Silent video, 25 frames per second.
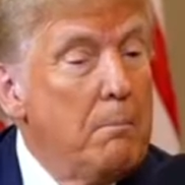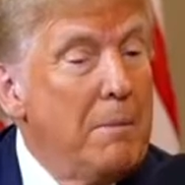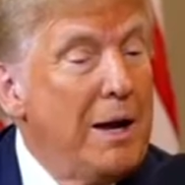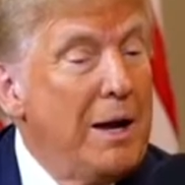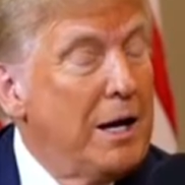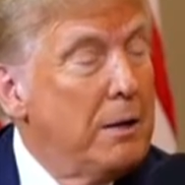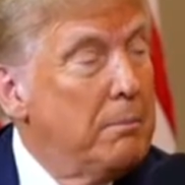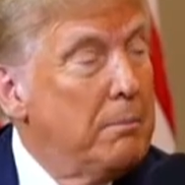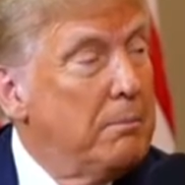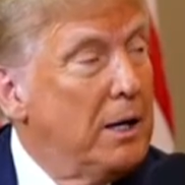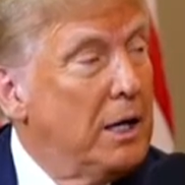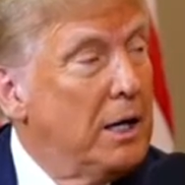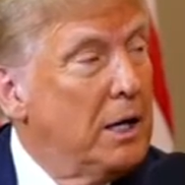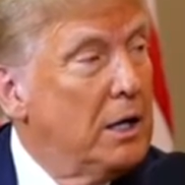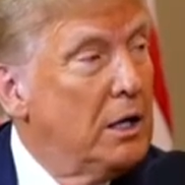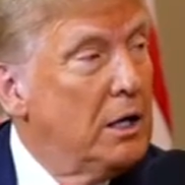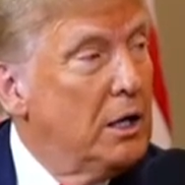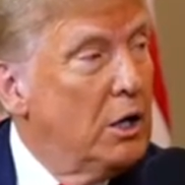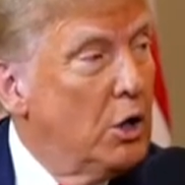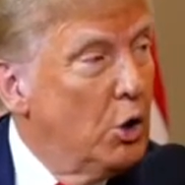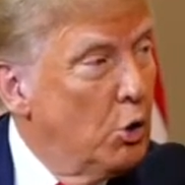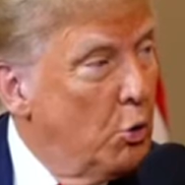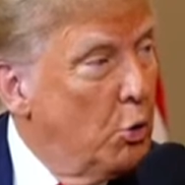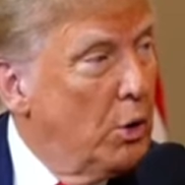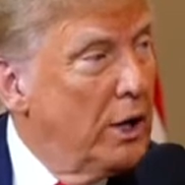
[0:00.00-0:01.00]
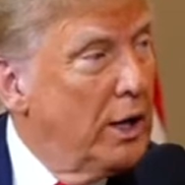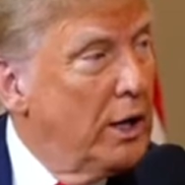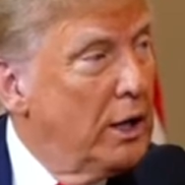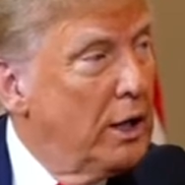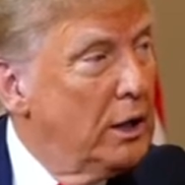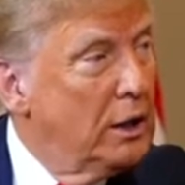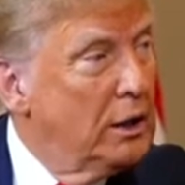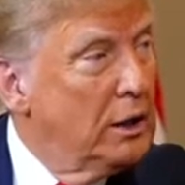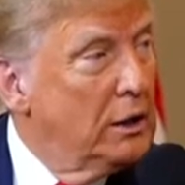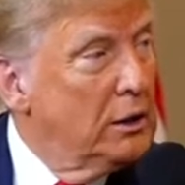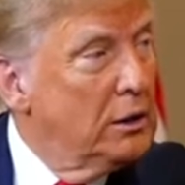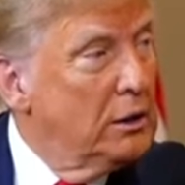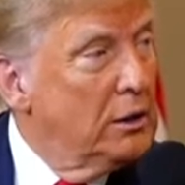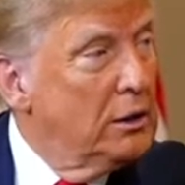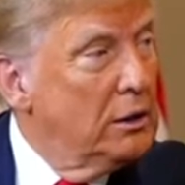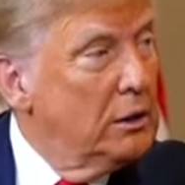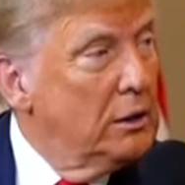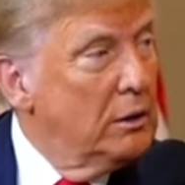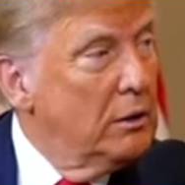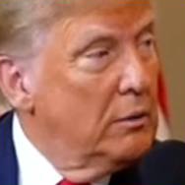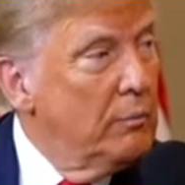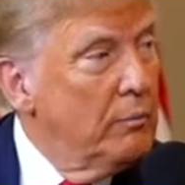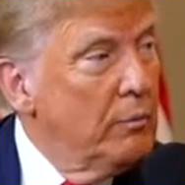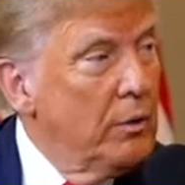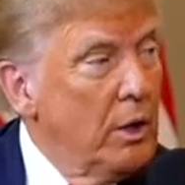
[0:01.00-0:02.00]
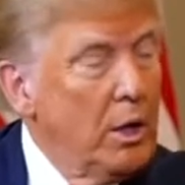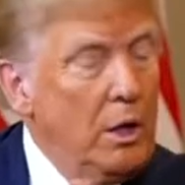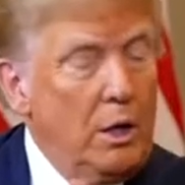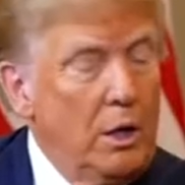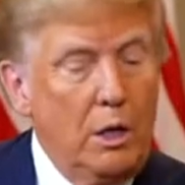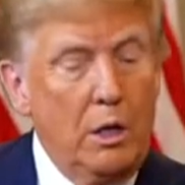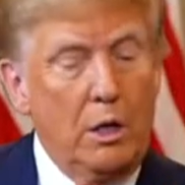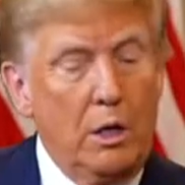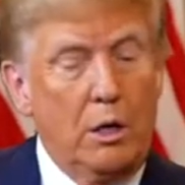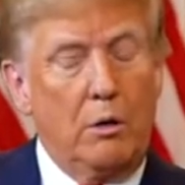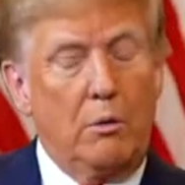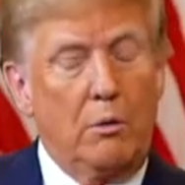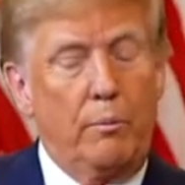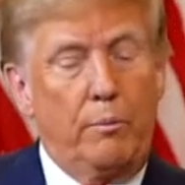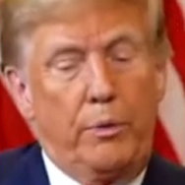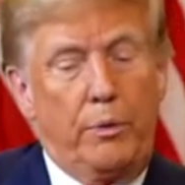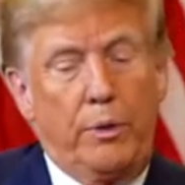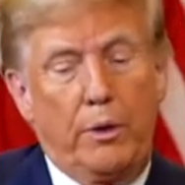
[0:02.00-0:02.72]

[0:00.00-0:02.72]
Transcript: madman away. You know,